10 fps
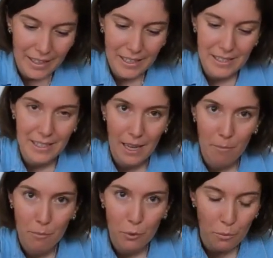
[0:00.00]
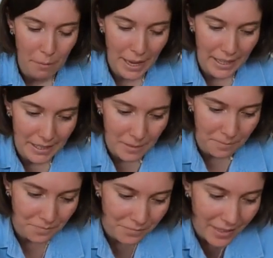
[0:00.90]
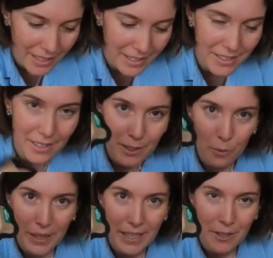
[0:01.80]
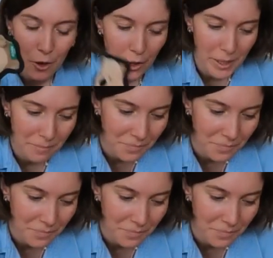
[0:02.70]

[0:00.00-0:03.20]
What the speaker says: Then some poop bags, his squeaky toy,